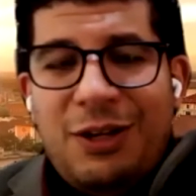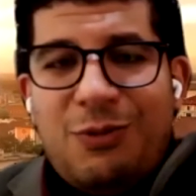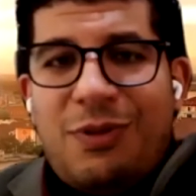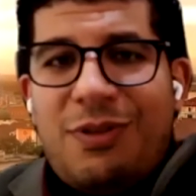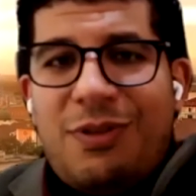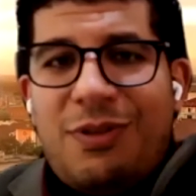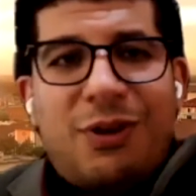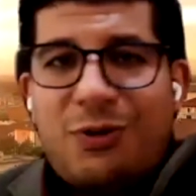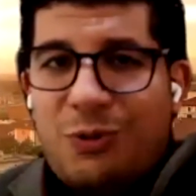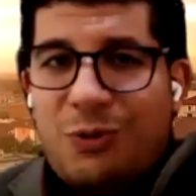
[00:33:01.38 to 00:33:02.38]
with regard
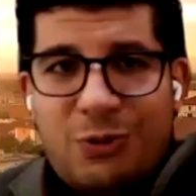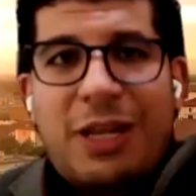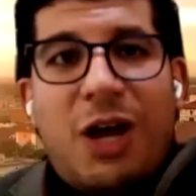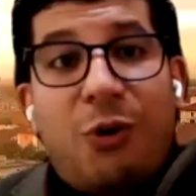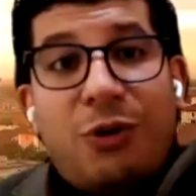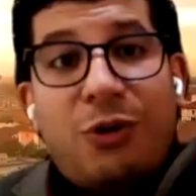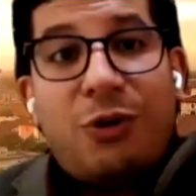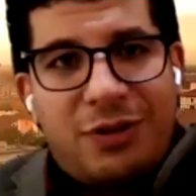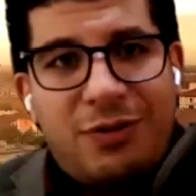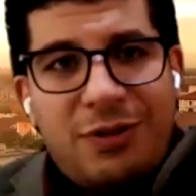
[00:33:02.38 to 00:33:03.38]
to a whost of
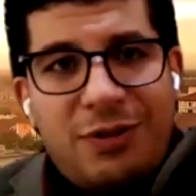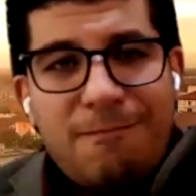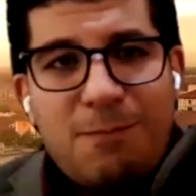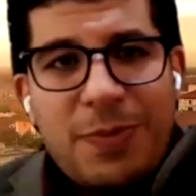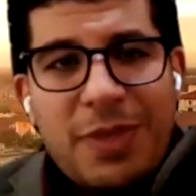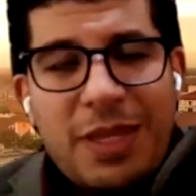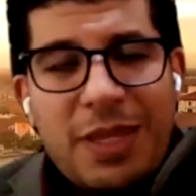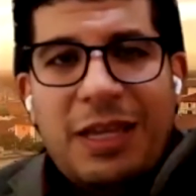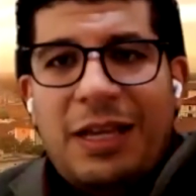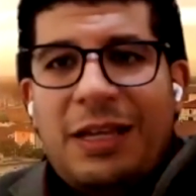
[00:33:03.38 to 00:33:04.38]
issues.
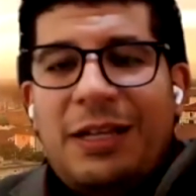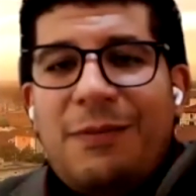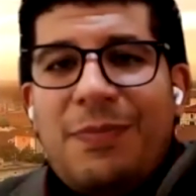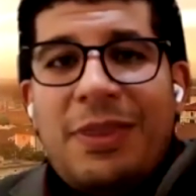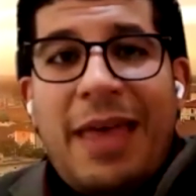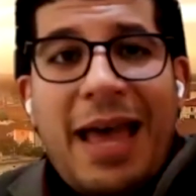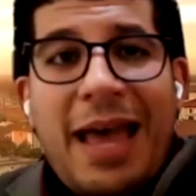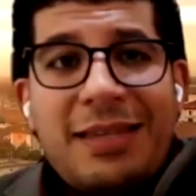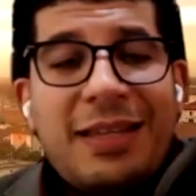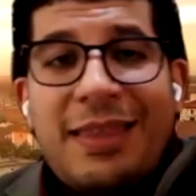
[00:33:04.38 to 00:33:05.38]

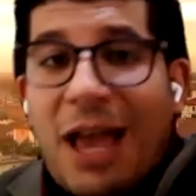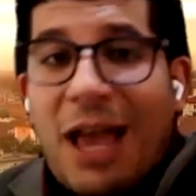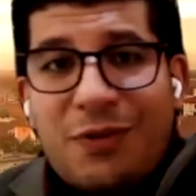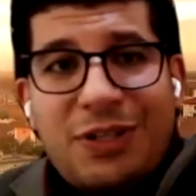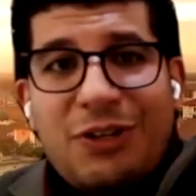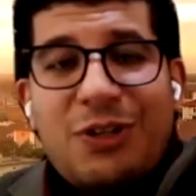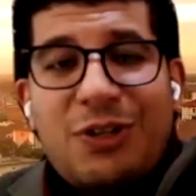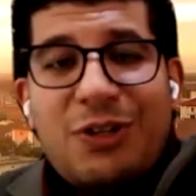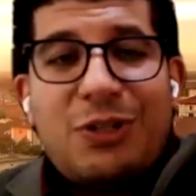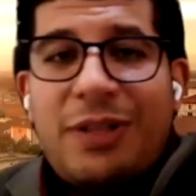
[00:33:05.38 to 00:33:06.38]
That conversation
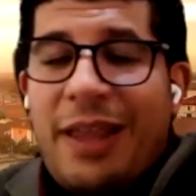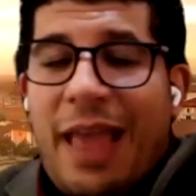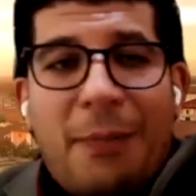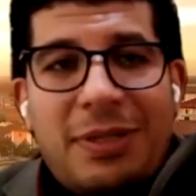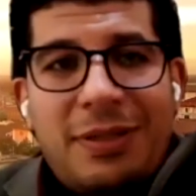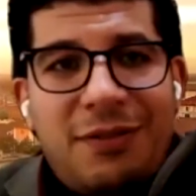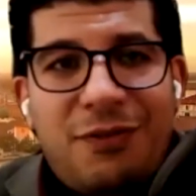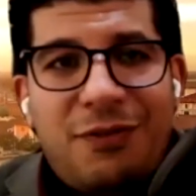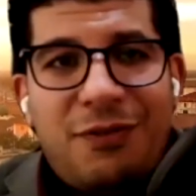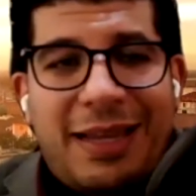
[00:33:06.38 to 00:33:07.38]
is totally absent
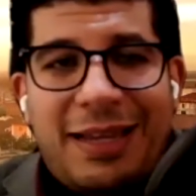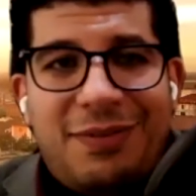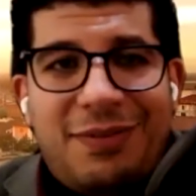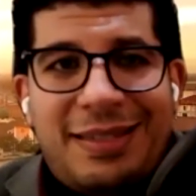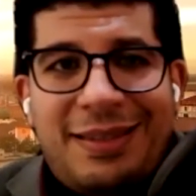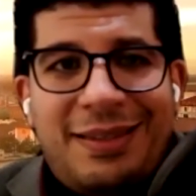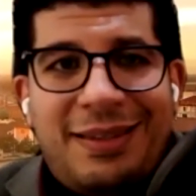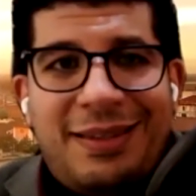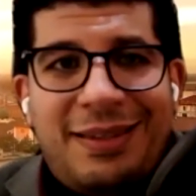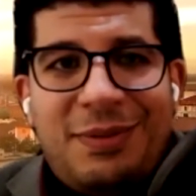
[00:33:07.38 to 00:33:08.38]
from the late Hanafis in
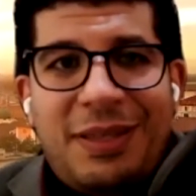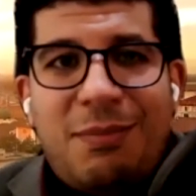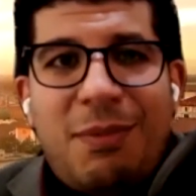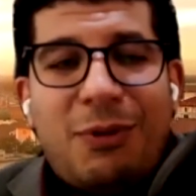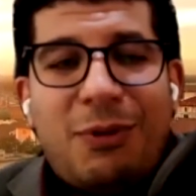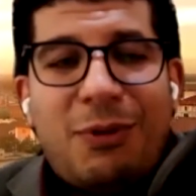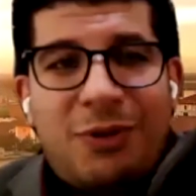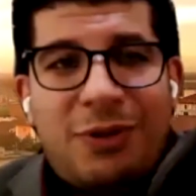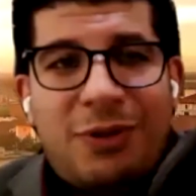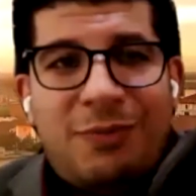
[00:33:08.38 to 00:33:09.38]
the Mamluk
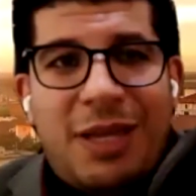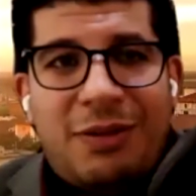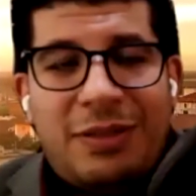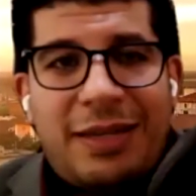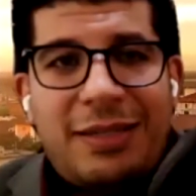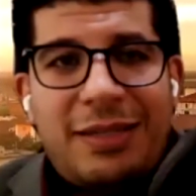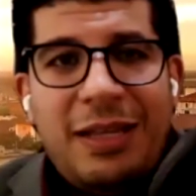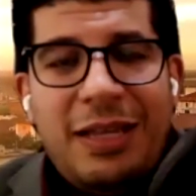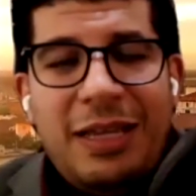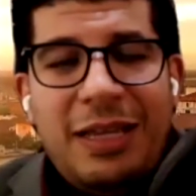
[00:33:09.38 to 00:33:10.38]
context.
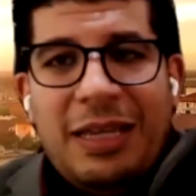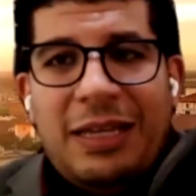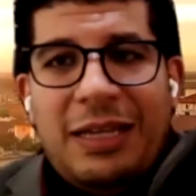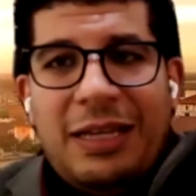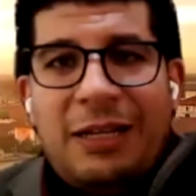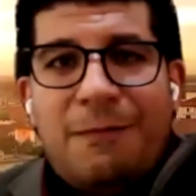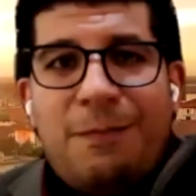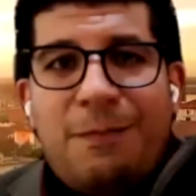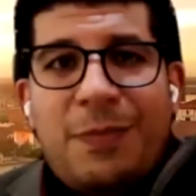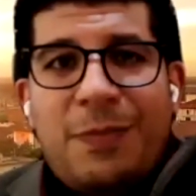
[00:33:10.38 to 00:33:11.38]

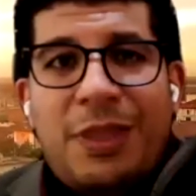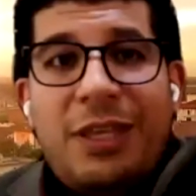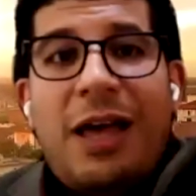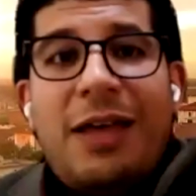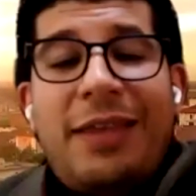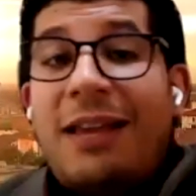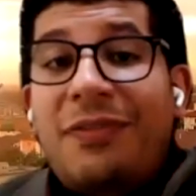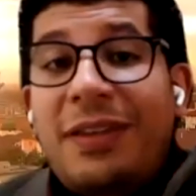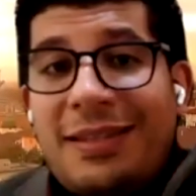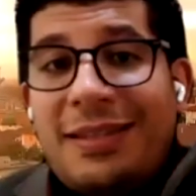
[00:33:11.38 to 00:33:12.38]
The
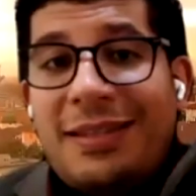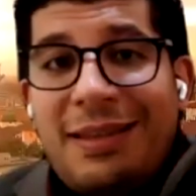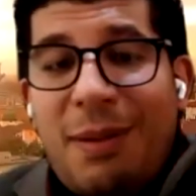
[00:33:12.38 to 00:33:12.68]
Hanafis in